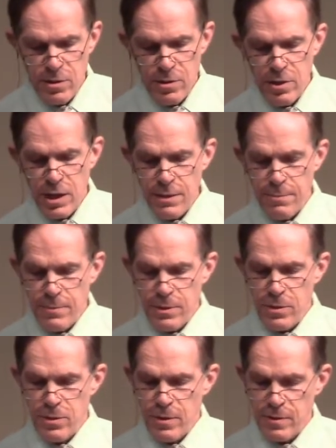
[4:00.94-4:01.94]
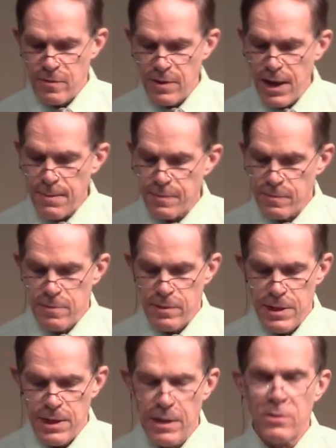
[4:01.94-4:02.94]
took him to the steps
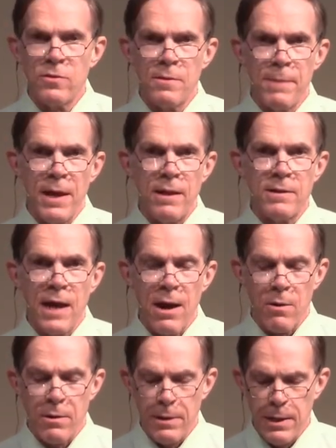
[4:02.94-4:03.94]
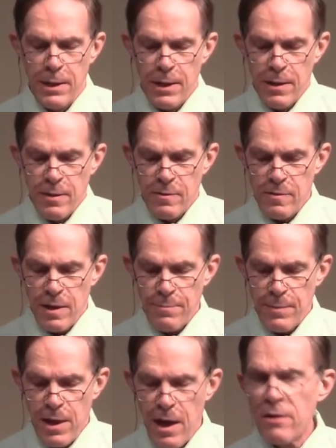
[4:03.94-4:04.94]
leading to the bell tower, some
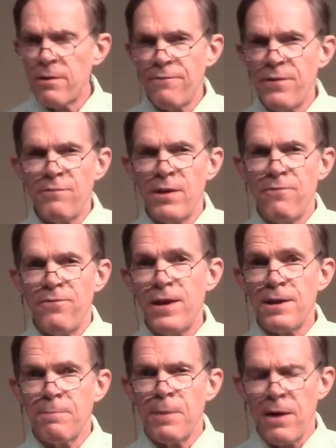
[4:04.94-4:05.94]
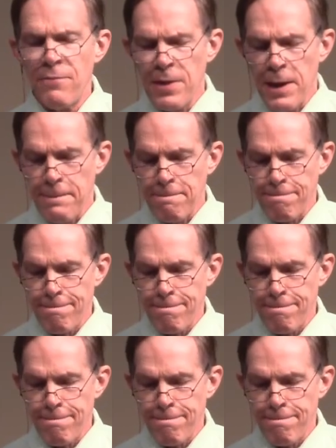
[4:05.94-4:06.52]
150 feet above them.